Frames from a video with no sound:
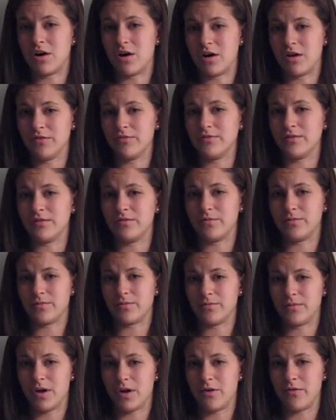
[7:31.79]
off
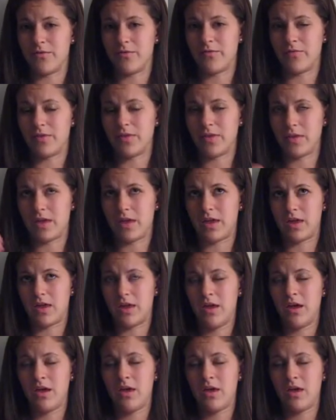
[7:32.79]
of
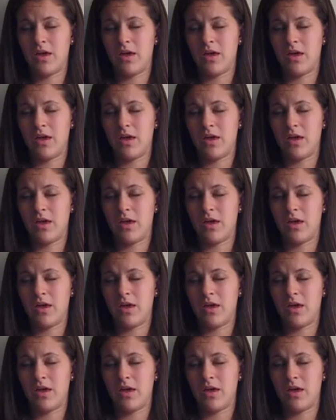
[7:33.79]
the